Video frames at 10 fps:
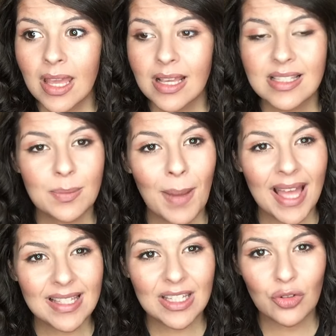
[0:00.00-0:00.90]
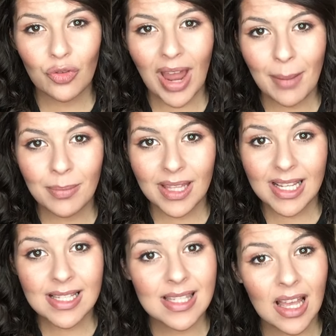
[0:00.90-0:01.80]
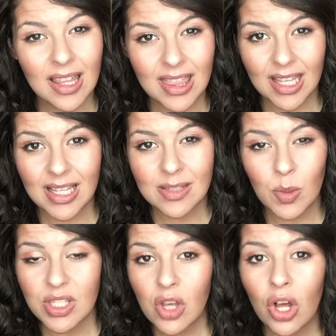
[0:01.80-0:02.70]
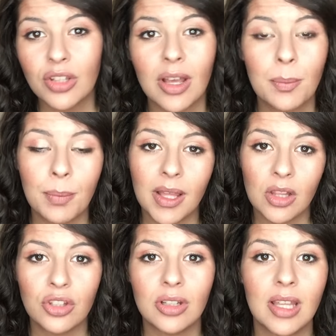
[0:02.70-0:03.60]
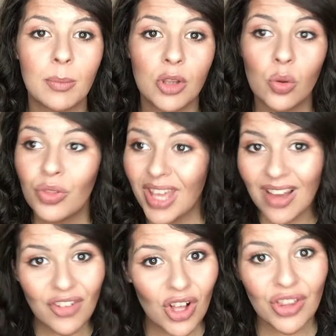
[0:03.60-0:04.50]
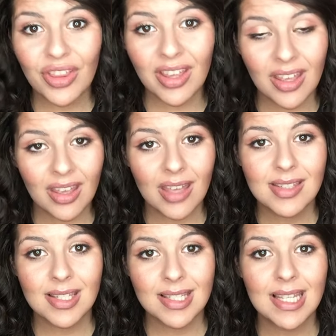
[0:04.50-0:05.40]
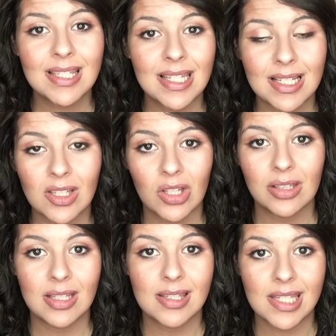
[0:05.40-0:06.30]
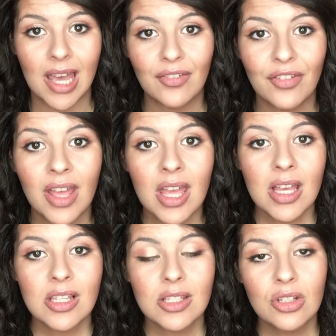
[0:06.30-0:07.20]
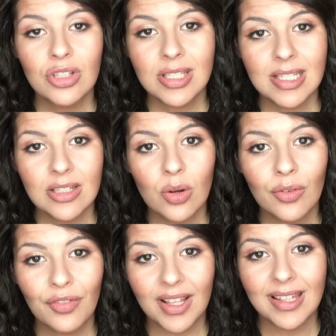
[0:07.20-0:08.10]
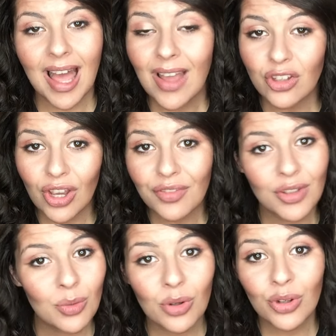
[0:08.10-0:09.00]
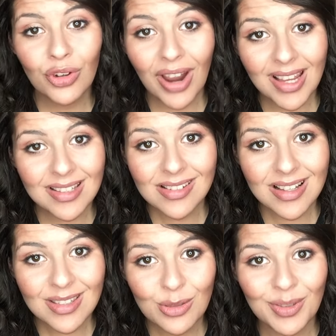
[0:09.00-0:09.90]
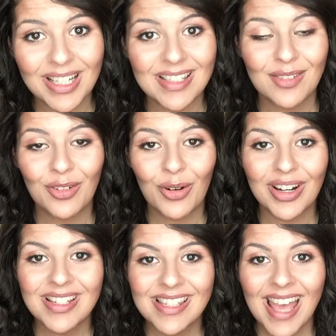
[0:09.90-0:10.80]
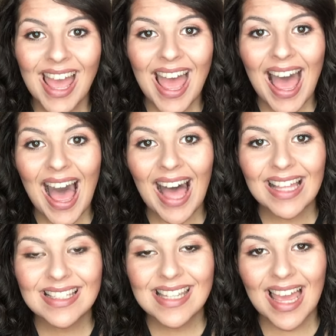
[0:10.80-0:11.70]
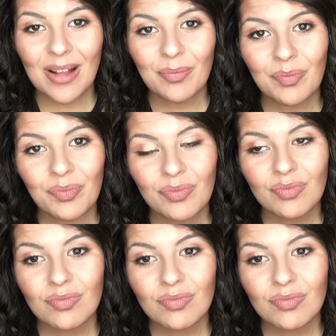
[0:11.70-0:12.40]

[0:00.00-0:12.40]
Expanded Ramblings, I think is what it's called. I'll include a link below. They have all the statistics on this stuff. So you just need to go and find that out. You have to know who your ideal customer is, of course. And